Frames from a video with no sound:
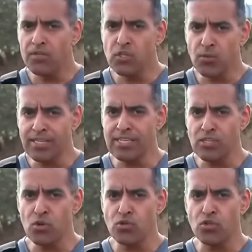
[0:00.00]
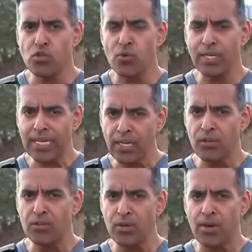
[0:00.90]
of Israeli soldiers who were
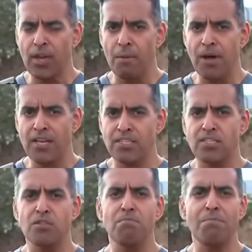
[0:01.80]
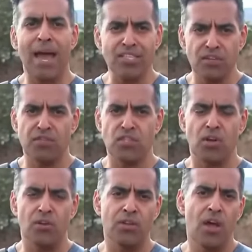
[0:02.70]
killed during Hamas's massive
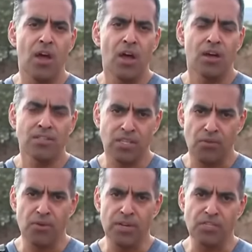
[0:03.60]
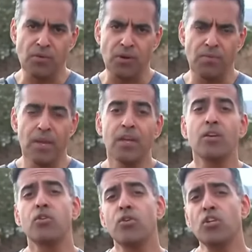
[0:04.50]
assault on southern Israel,
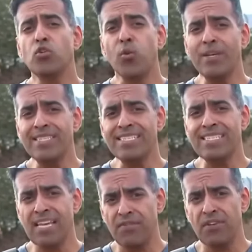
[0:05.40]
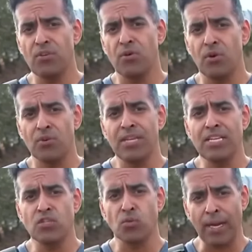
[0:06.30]
including 27-year-old
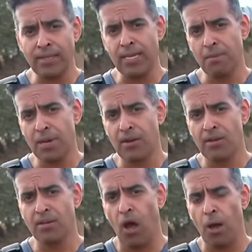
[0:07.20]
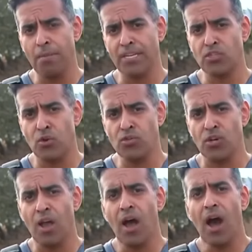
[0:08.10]
Israeli-American combat
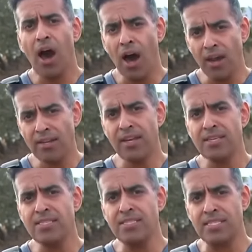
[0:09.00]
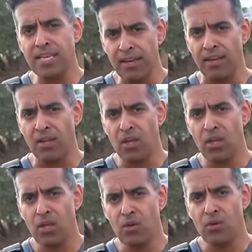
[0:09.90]
soldier Adia Ziring,
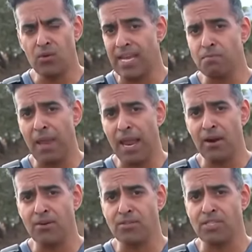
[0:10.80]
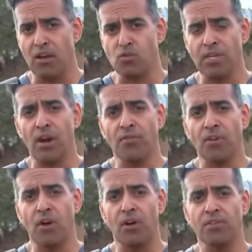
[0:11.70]
who was at his parents' house when he got
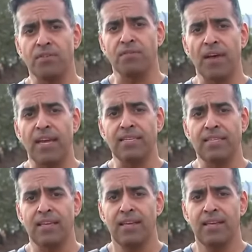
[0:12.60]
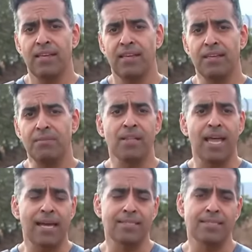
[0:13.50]
the call to fight. It'd be the
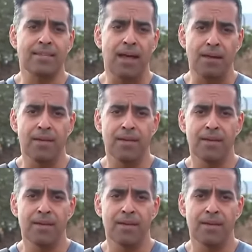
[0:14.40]
last time